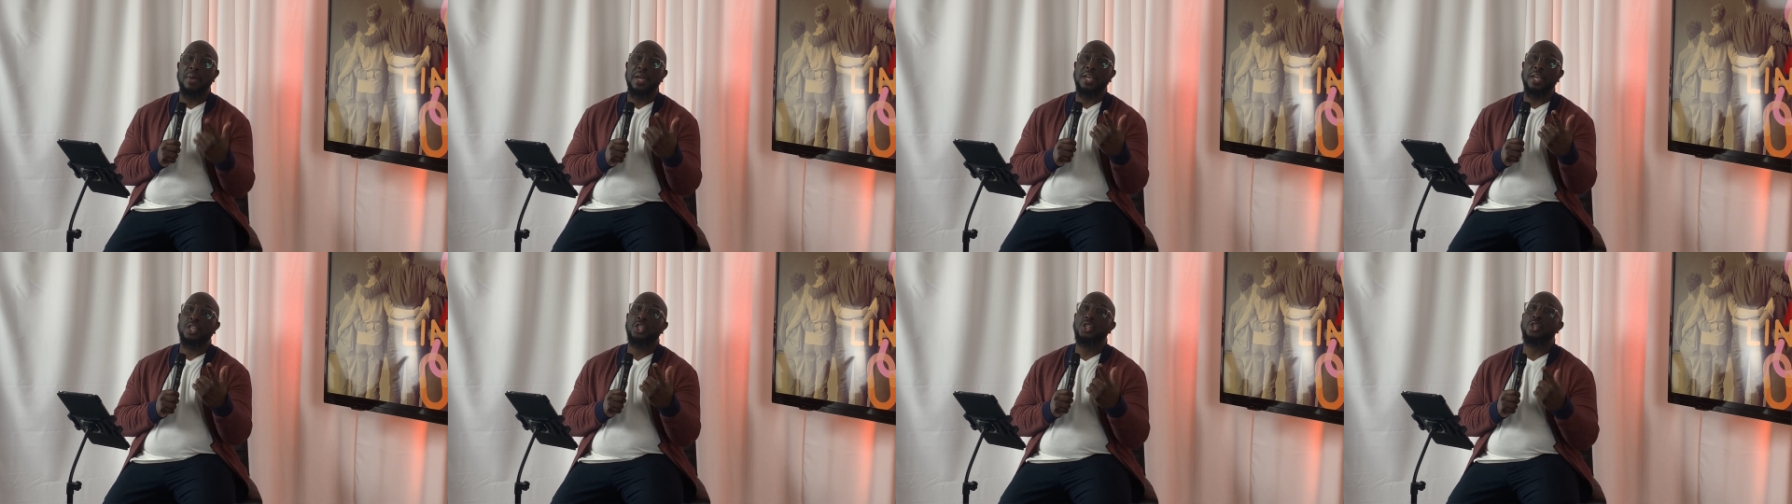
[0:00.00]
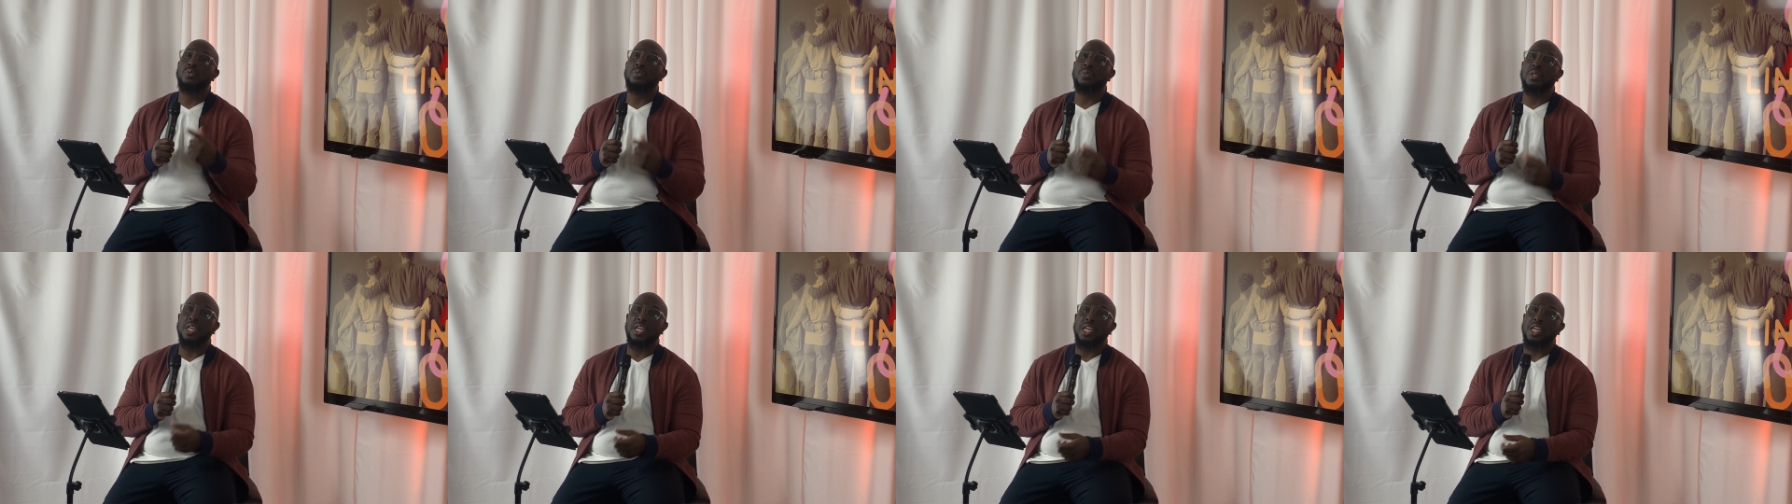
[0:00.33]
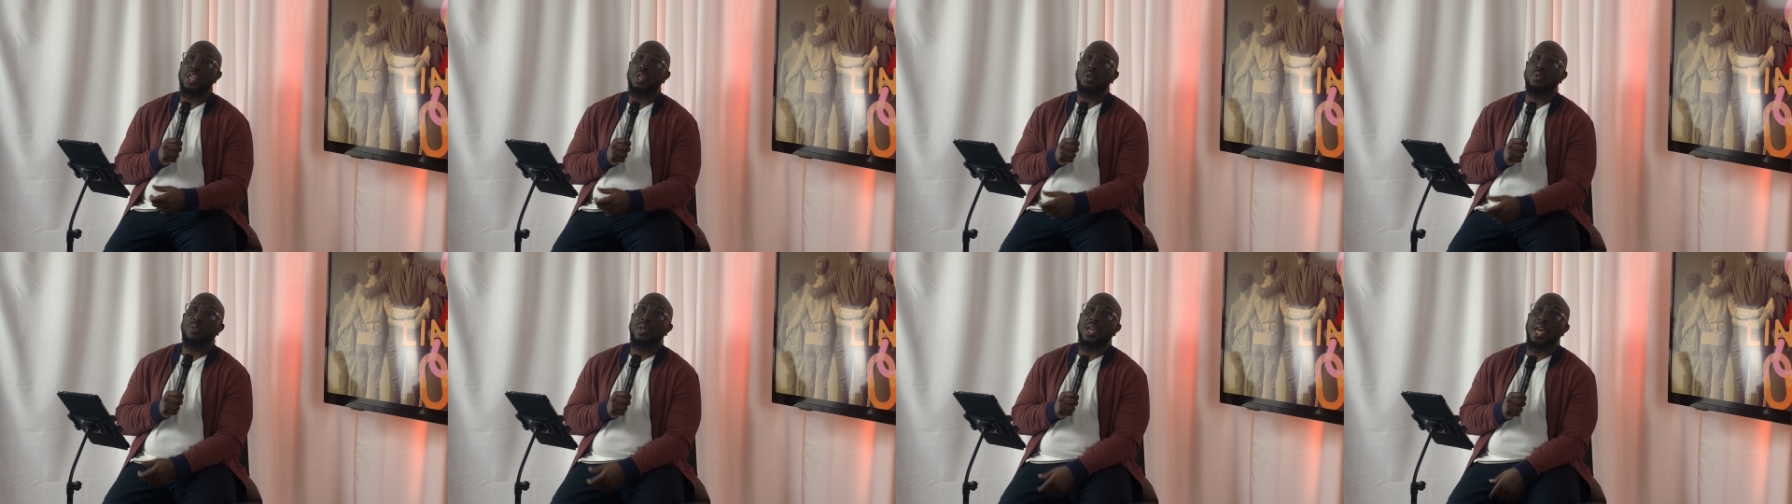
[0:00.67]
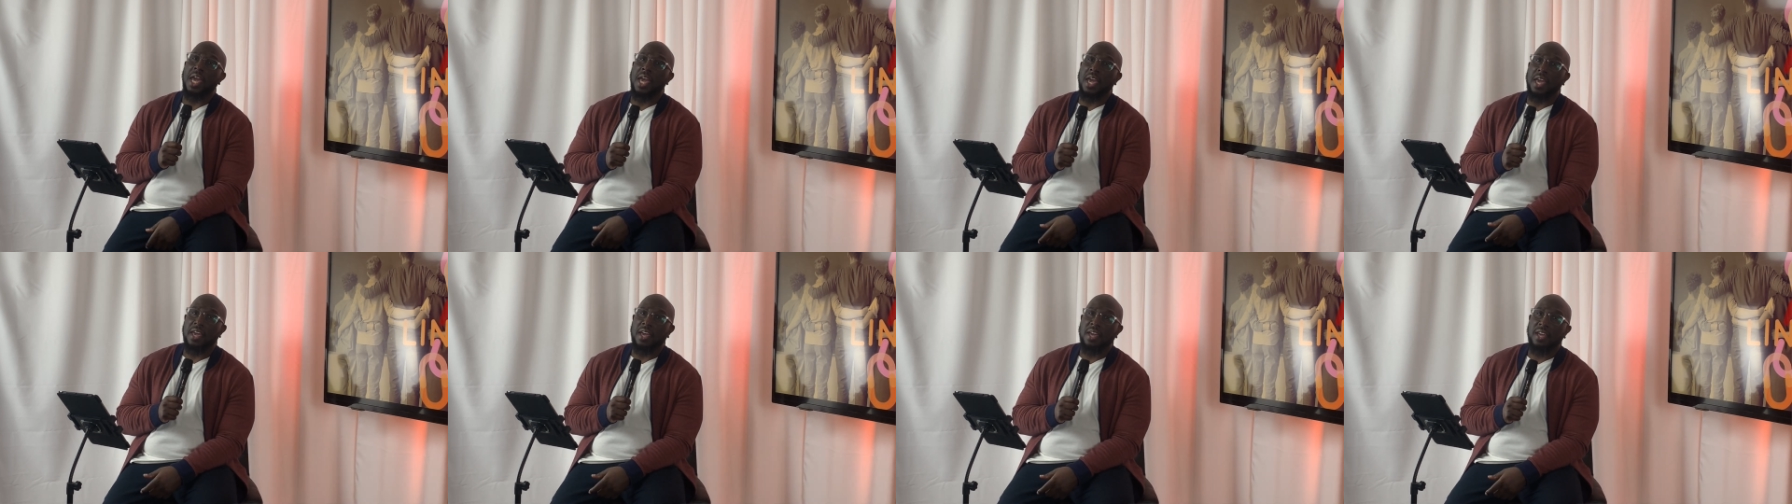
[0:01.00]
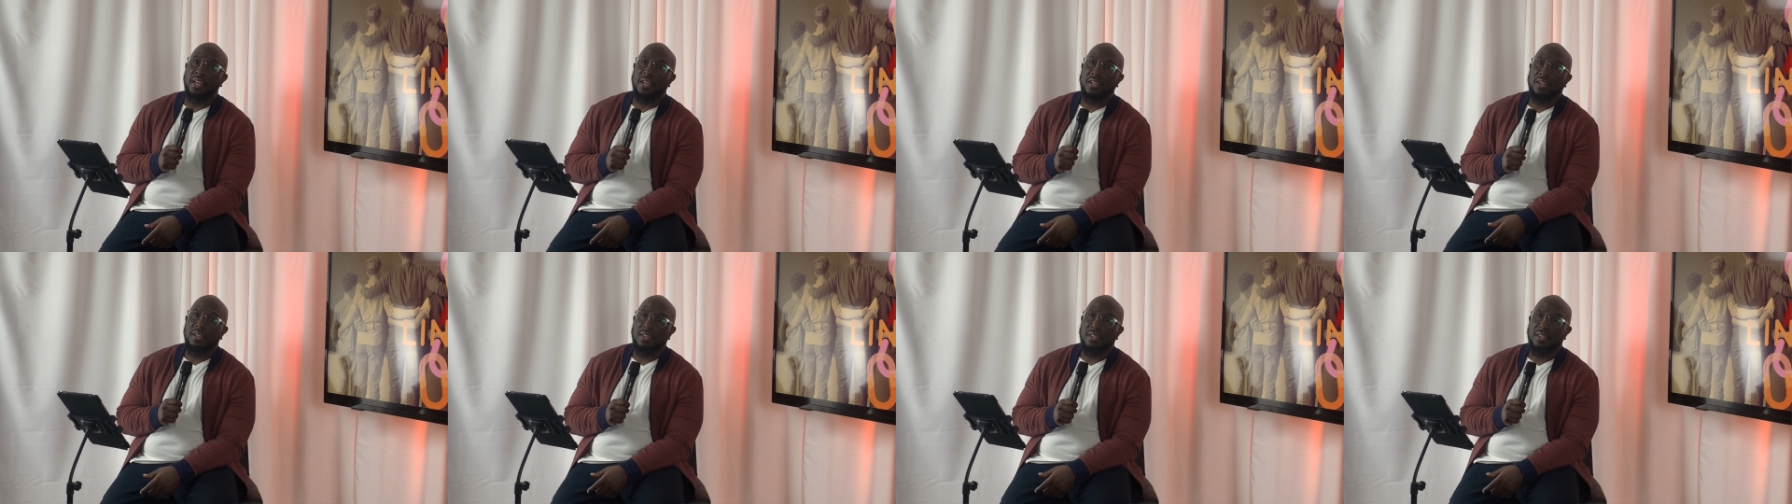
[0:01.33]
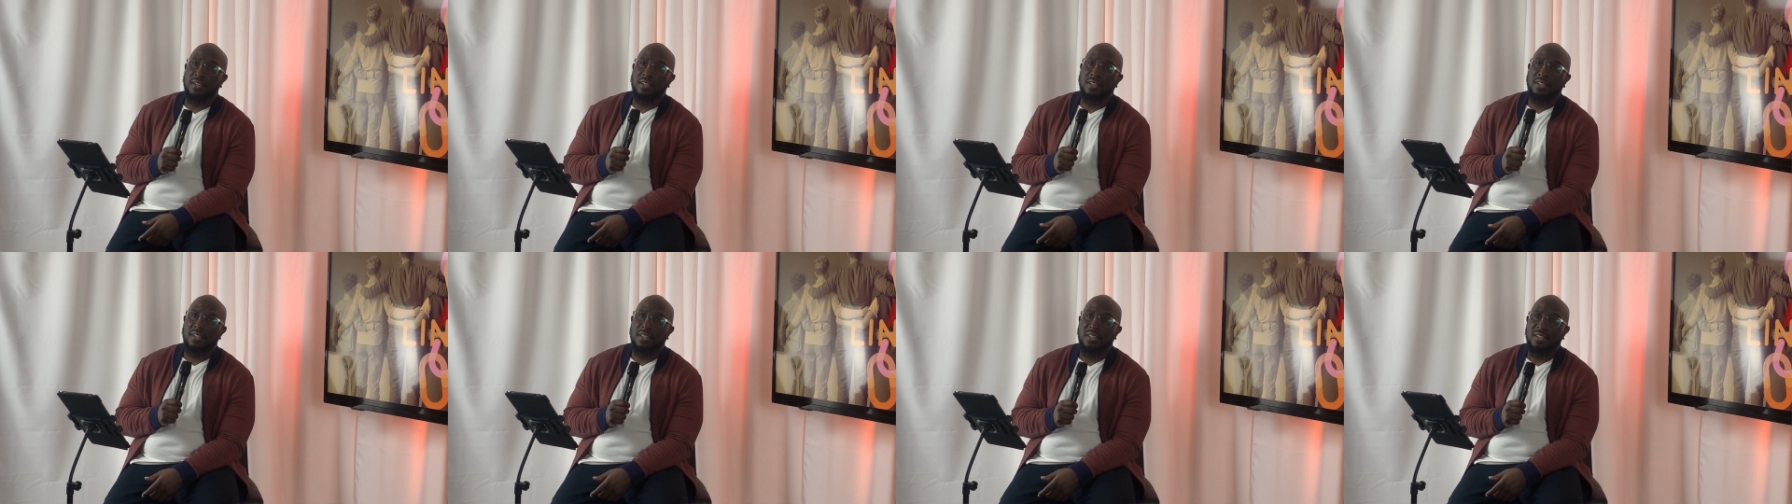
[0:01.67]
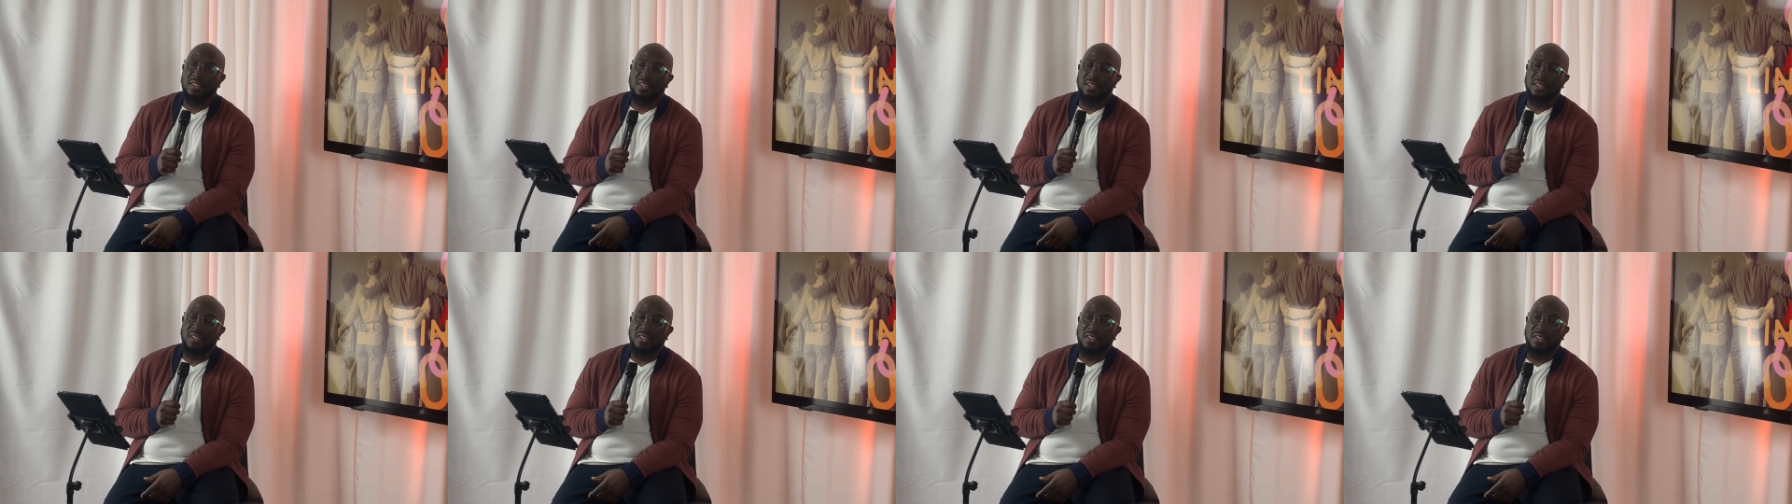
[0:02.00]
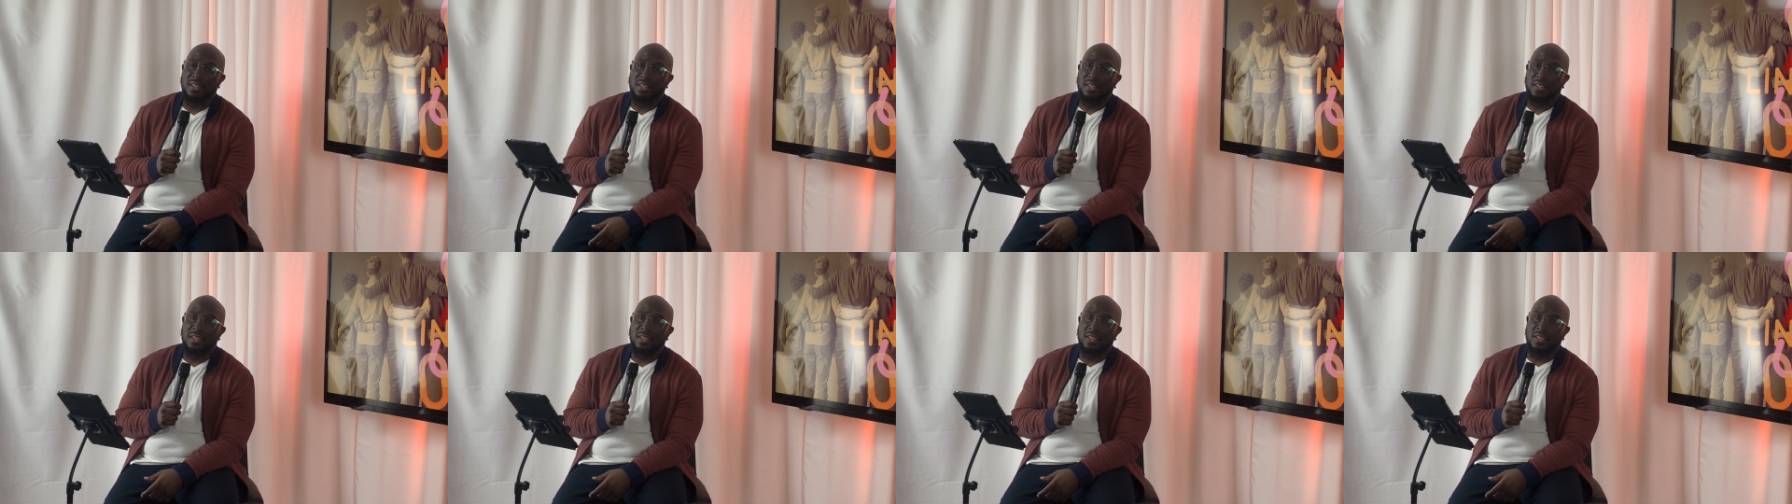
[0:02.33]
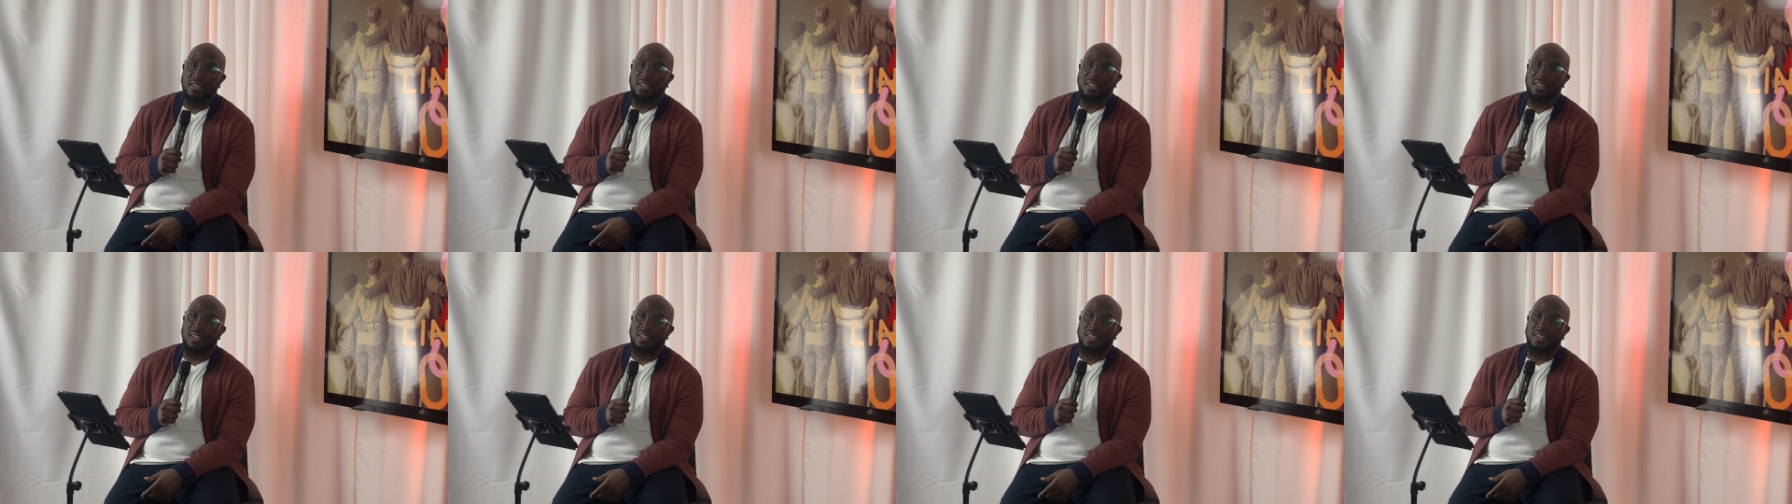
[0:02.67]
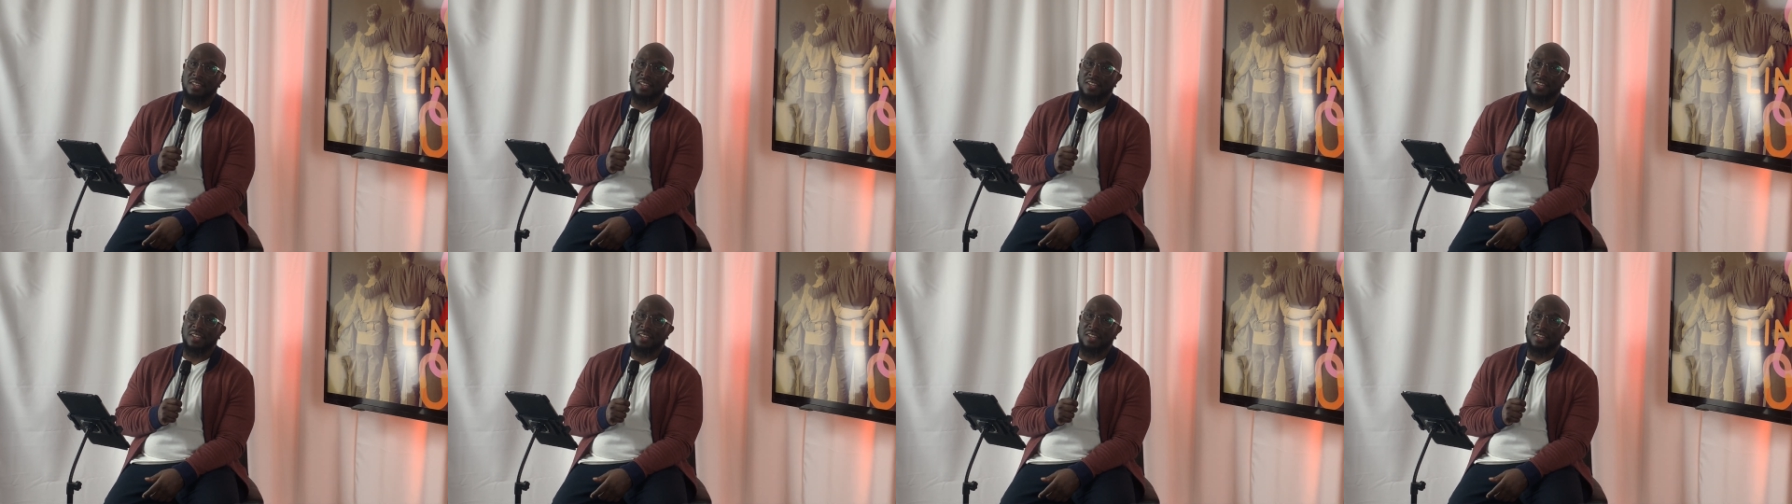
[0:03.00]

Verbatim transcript: what makes you think you can?